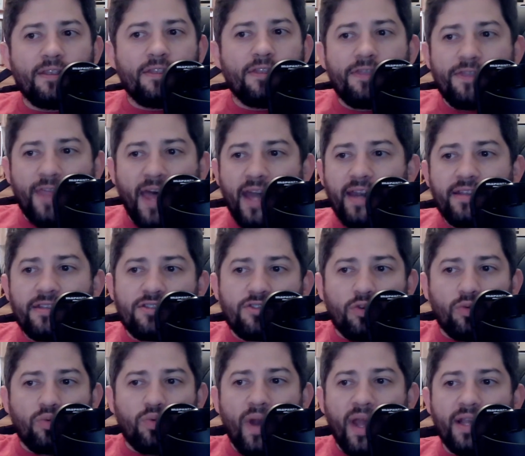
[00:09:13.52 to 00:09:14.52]
that is
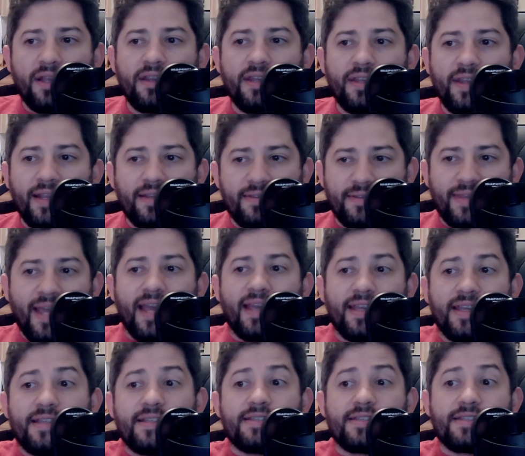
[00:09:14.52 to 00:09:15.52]
directly, that that
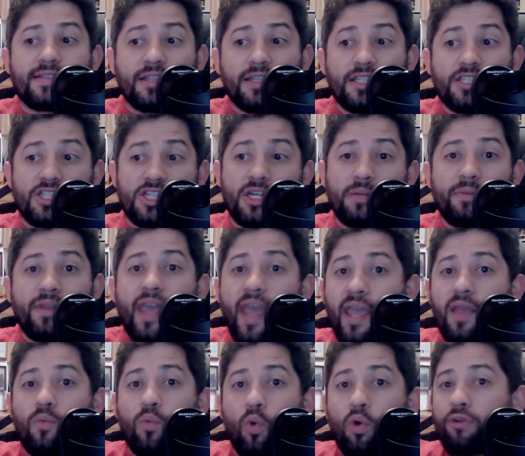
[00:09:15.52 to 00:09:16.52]
is legitimately
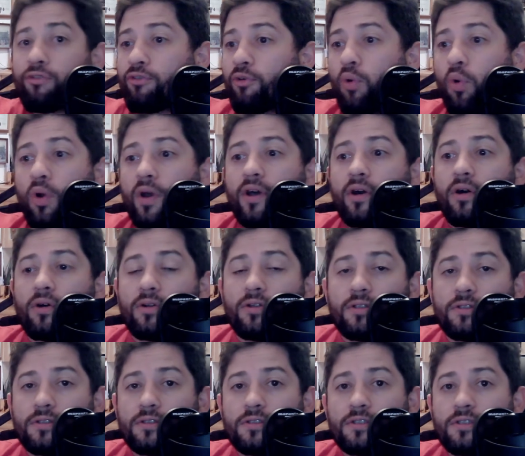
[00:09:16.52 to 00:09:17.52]
a war for oil.
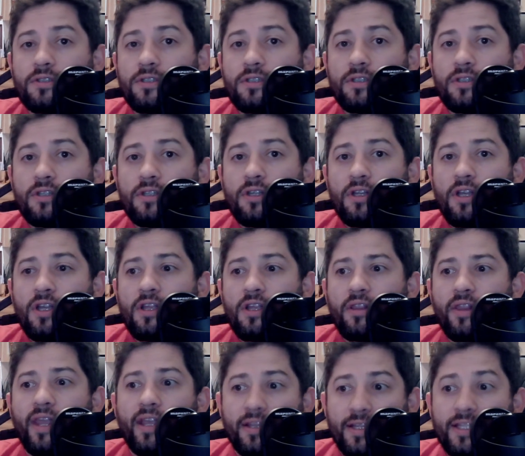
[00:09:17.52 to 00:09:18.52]

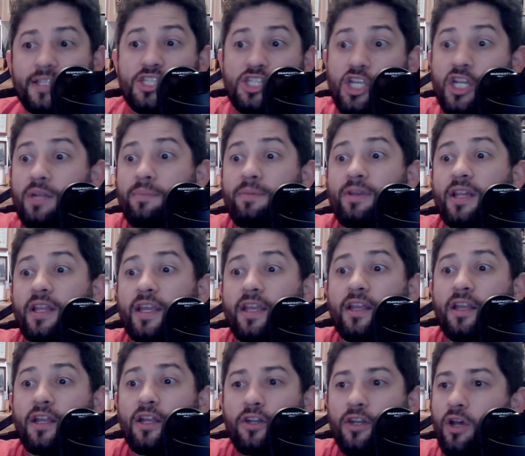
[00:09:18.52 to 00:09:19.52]
Like, legitimately.
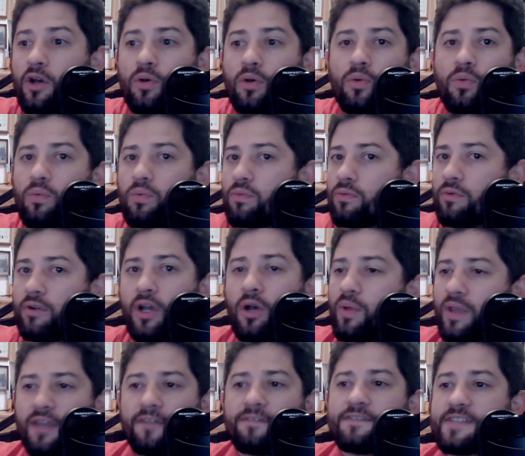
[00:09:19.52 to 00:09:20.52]
No,
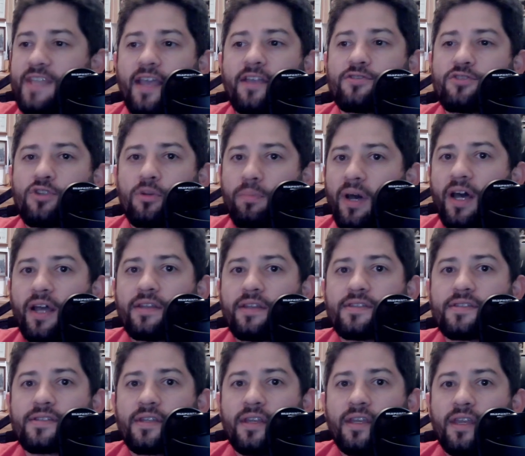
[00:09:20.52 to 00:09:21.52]
no ifs, ands, or
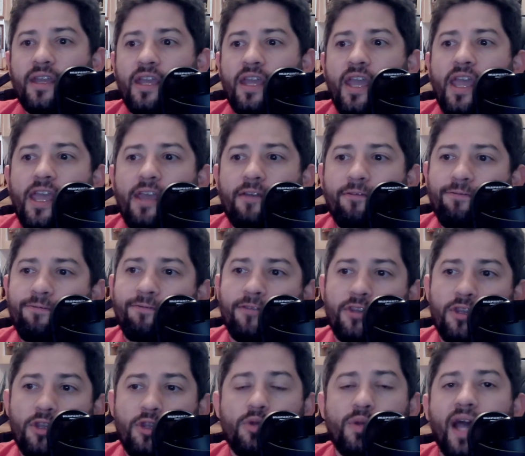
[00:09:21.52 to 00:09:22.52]
buts. If
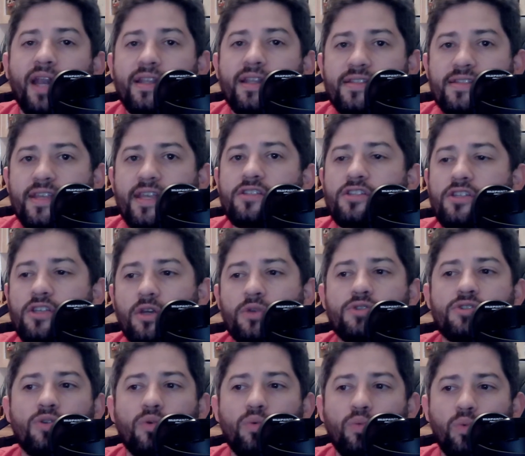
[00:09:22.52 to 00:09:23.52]
the United States
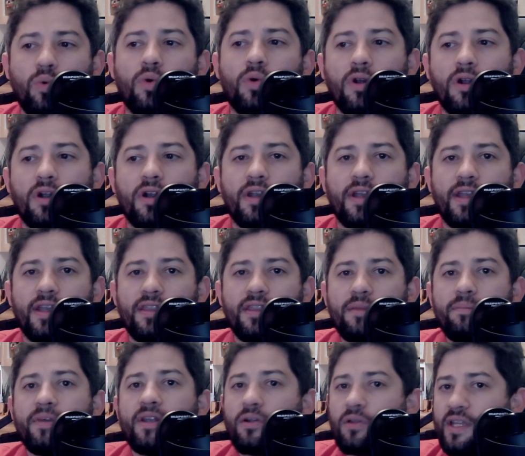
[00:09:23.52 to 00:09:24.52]
goes to war in
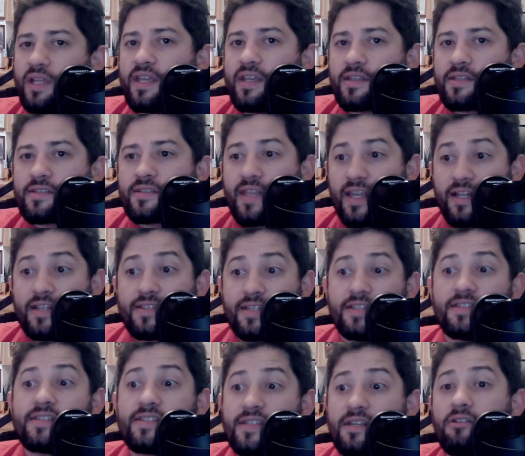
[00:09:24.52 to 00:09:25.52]
the Middle East and it's
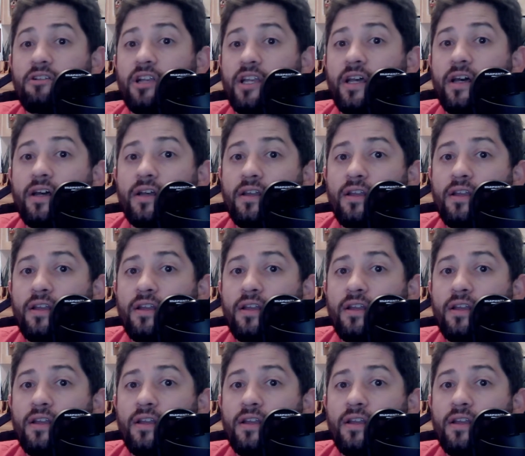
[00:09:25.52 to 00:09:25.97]
in Syria,